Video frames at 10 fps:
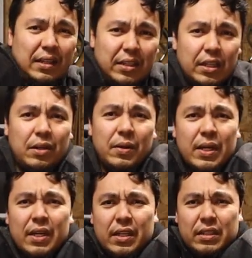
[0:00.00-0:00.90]
you know,
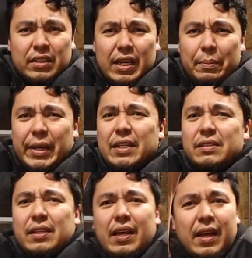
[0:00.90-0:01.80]
10 a
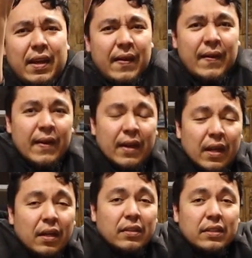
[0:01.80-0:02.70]
piece or